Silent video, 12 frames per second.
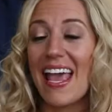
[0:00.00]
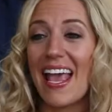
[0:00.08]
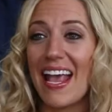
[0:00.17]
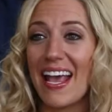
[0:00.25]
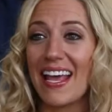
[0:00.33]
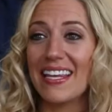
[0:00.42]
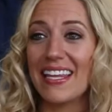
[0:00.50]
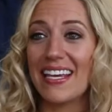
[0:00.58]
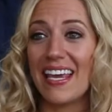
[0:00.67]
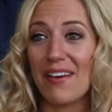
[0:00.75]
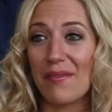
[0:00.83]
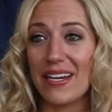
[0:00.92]
and they
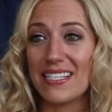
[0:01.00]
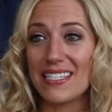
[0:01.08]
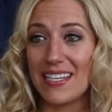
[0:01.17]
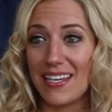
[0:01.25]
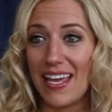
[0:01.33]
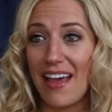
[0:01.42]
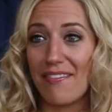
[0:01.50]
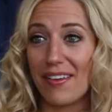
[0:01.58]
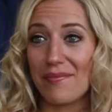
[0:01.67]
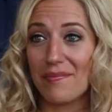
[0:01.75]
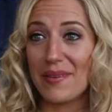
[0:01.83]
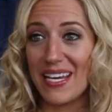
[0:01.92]
can't wait to have
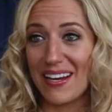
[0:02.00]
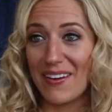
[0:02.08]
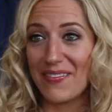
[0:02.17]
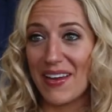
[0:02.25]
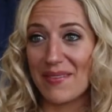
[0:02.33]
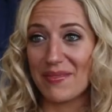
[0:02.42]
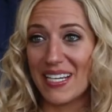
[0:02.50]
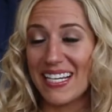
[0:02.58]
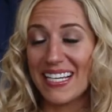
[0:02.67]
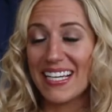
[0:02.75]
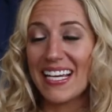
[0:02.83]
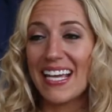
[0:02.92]
him be in our family.
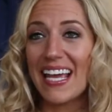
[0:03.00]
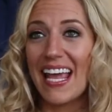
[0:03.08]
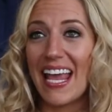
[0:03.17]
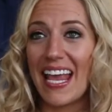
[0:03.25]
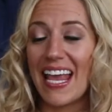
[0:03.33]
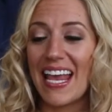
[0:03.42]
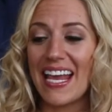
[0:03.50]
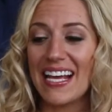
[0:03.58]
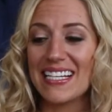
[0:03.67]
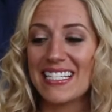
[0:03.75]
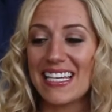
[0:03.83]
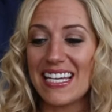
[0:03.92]

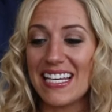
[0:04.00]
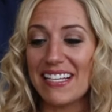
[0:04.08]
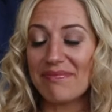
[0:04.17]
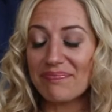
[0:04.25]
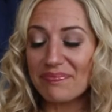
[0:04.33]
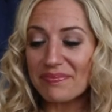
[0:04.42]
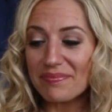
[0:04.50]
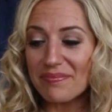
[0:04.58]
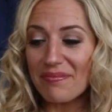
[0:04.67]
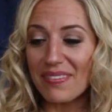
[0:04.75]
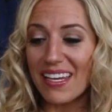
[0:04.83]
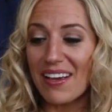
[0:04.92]
And he
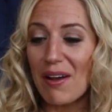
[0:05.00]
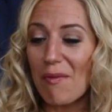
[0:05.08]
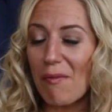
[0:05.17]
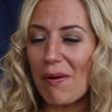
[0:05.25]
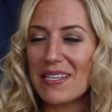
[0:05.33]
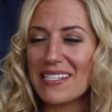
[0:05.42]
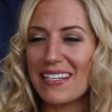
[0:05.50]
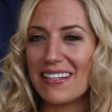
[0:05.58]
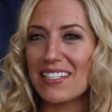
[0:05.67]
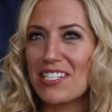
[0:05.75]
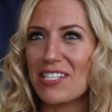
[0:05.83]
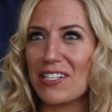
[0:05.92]

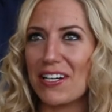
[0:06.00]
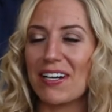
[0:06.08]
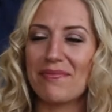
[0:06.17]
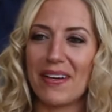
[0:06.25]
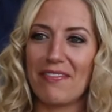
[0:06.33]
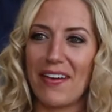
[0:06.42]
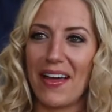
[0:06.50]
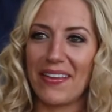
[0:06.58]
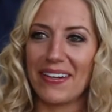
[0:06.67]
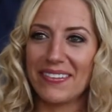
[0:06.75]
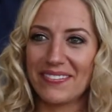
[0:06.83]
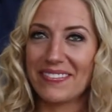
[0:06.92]
wasn't sure, my
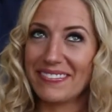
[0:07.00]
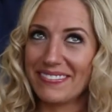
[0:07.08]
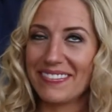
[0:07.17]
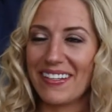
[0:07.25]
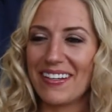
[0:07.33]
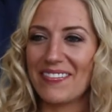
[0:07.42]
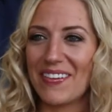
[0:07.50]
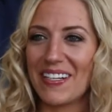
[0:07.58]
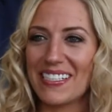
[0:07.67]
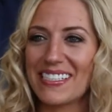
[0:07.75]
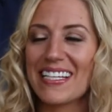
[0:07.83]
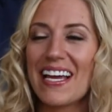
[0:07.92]
father,
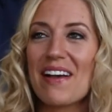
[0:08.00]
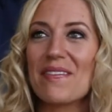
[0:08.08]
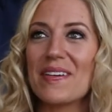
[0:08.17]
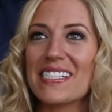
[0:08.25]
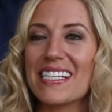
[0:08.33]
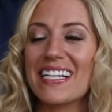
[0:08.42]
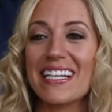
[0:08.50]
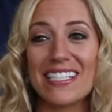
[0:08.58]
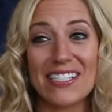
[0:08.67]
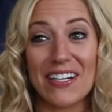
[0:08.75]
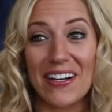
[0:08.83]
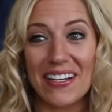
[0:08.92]
course. Wasn't
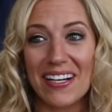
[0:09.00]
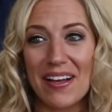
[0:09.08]
sure